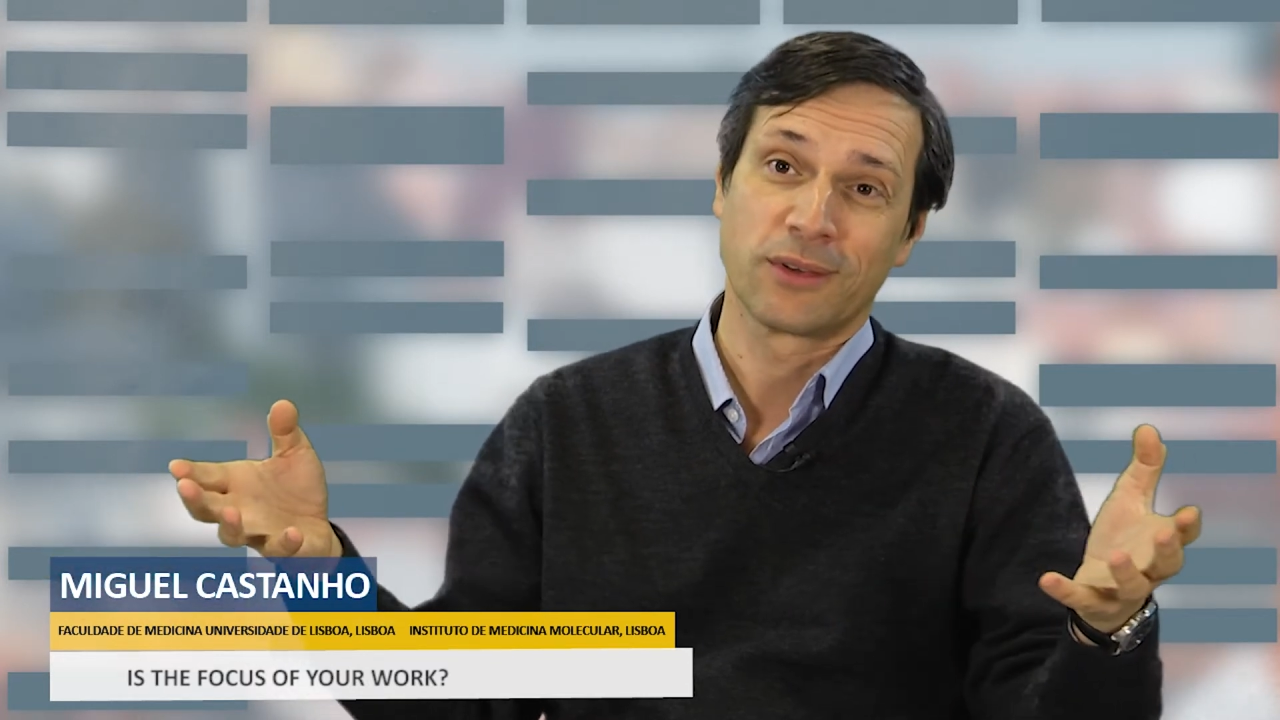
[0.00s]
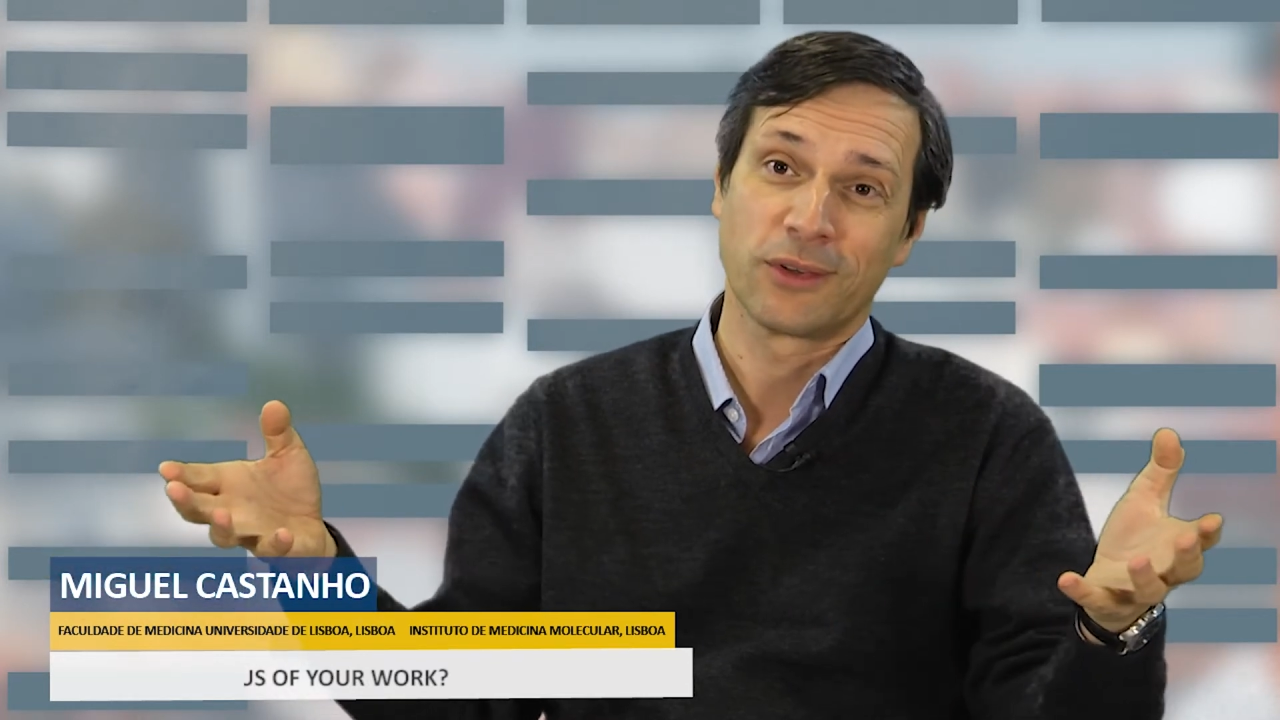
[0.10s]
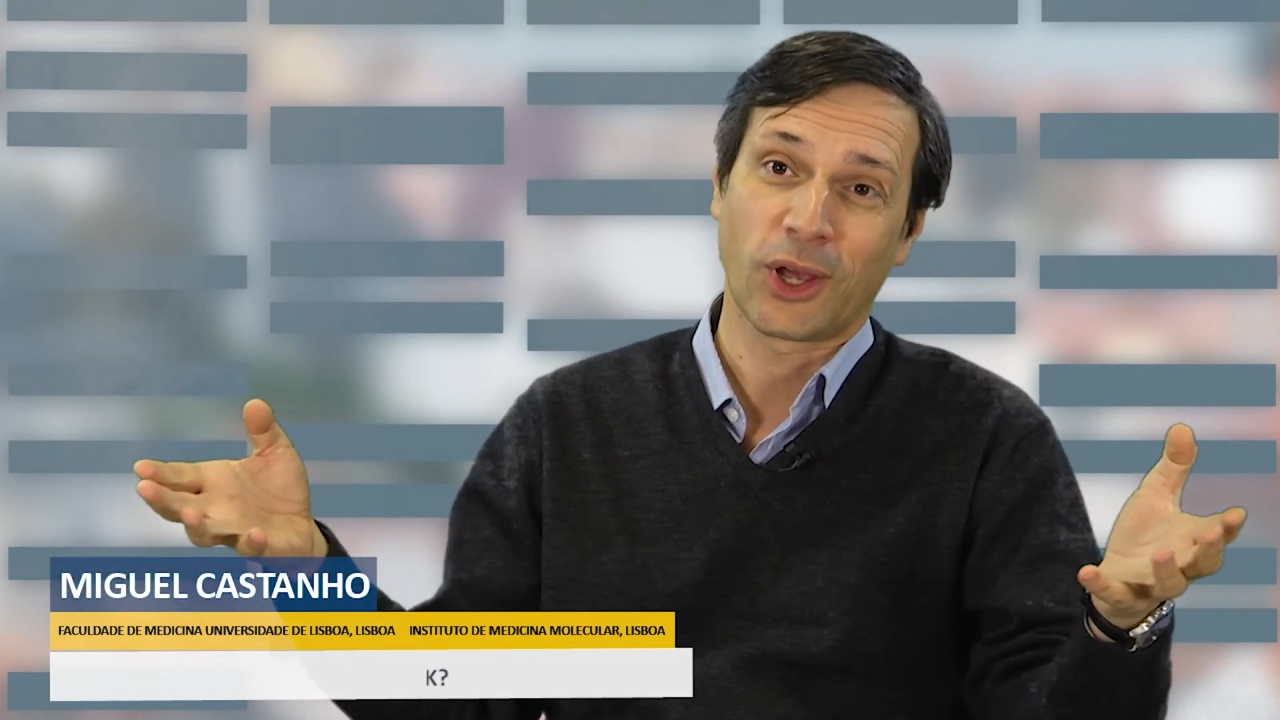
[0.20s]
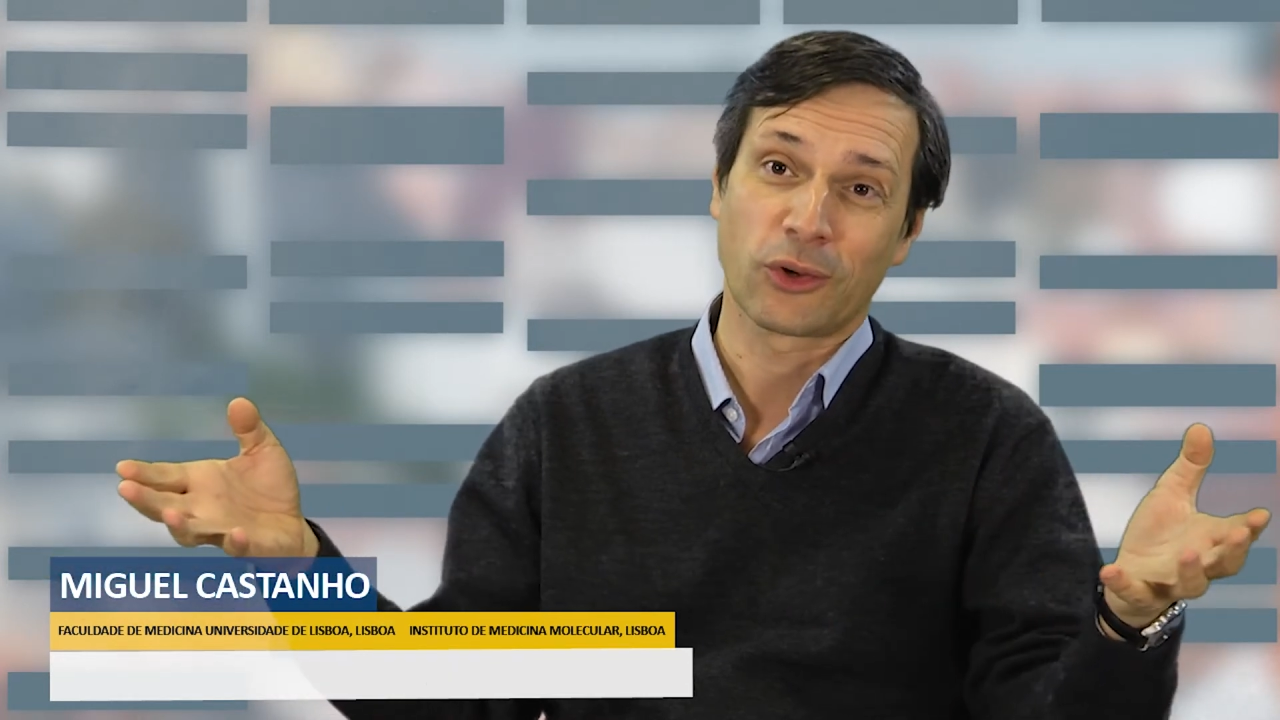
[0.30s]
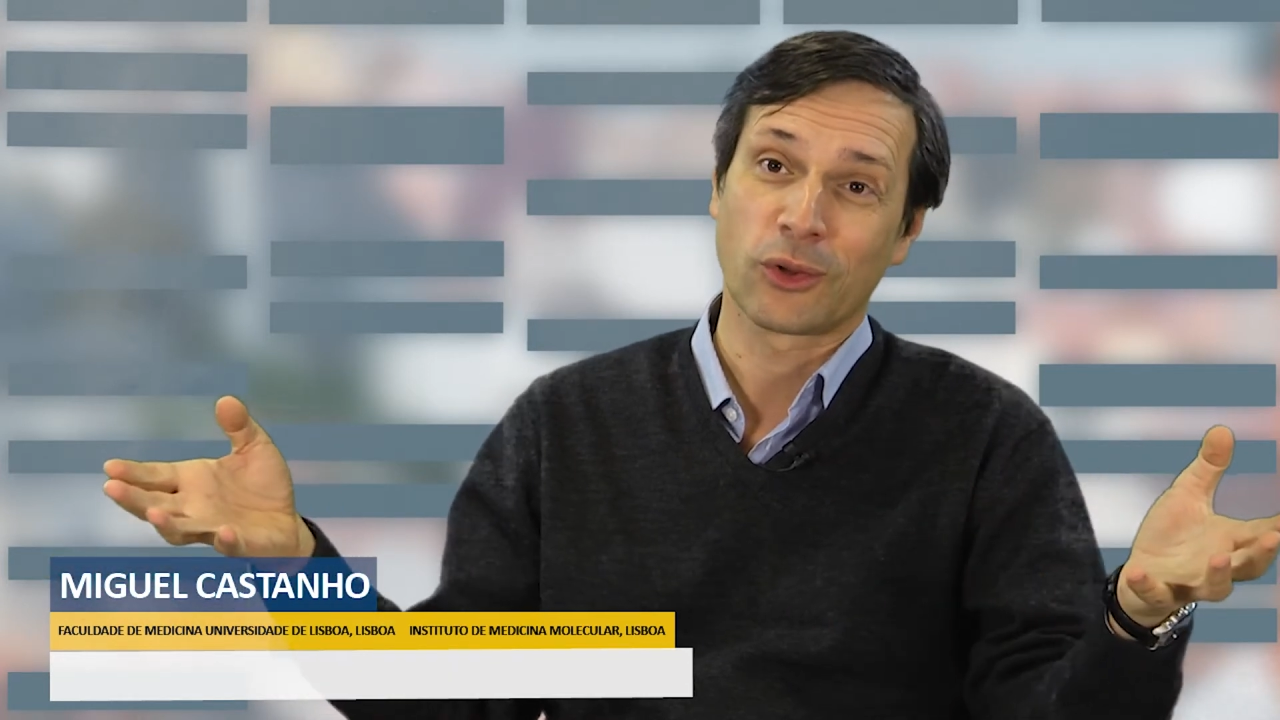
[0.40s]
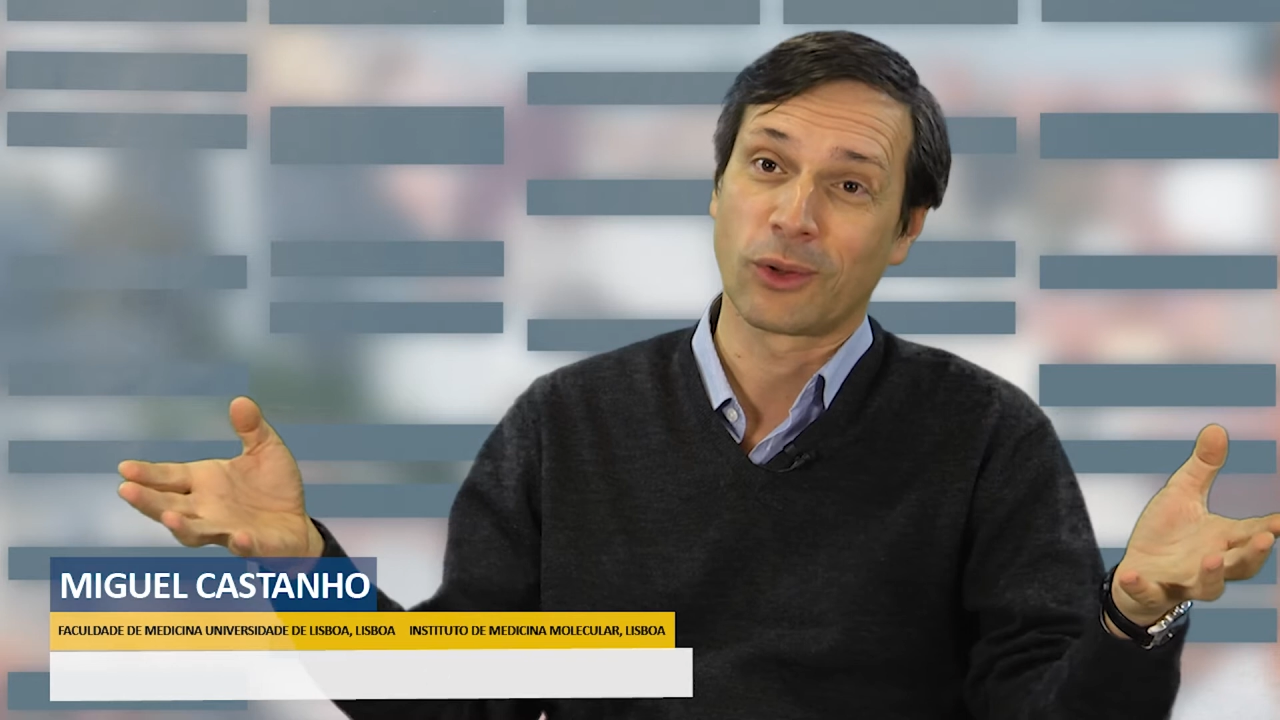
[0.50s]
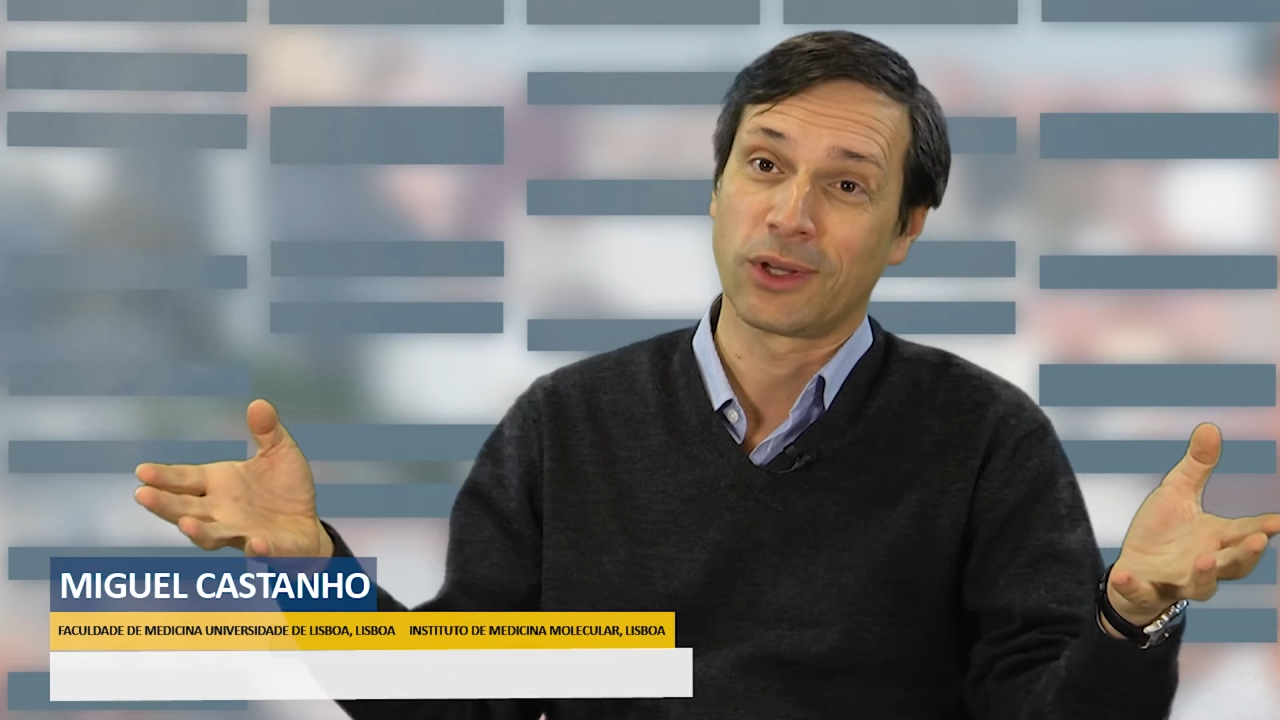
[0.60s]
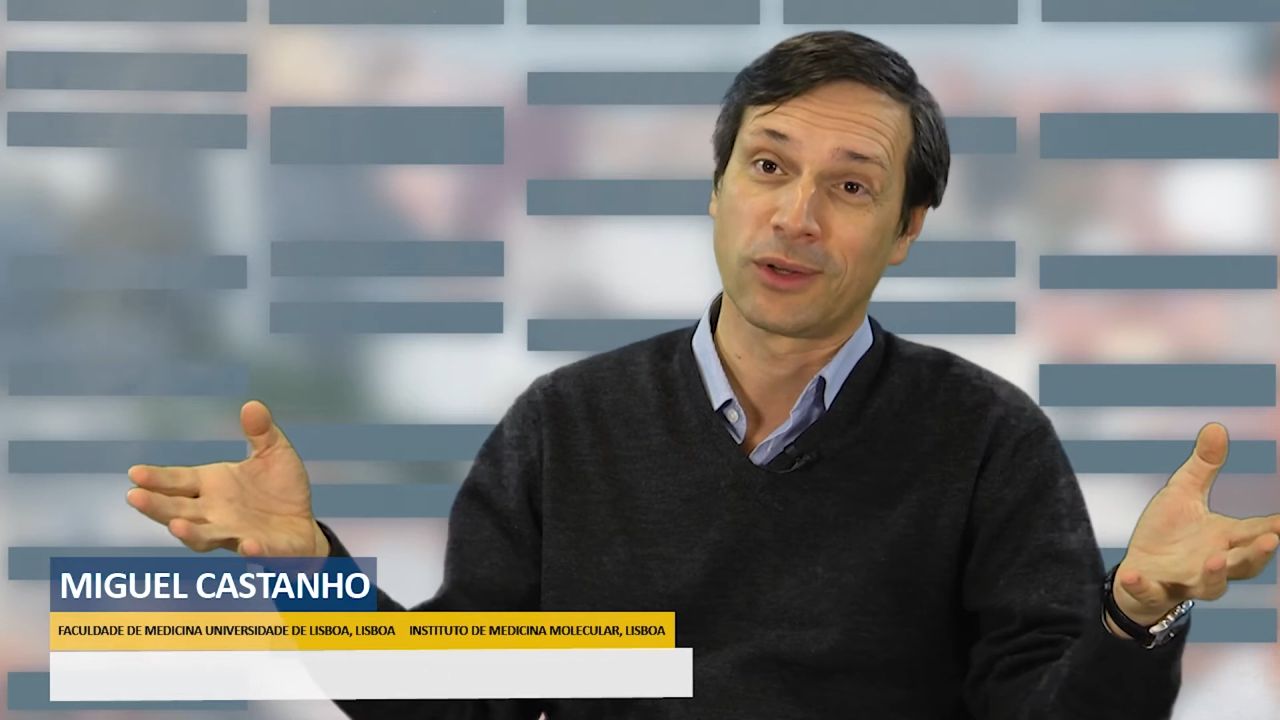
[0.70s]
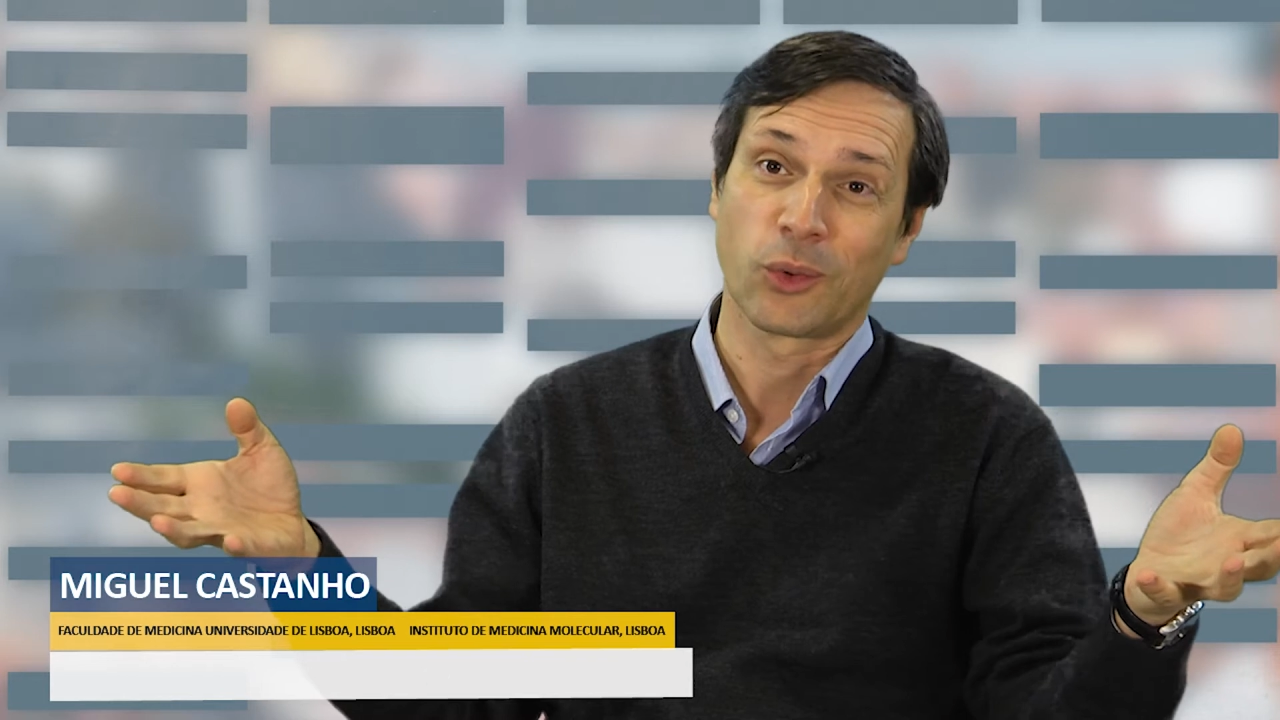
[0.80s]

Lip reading: We can only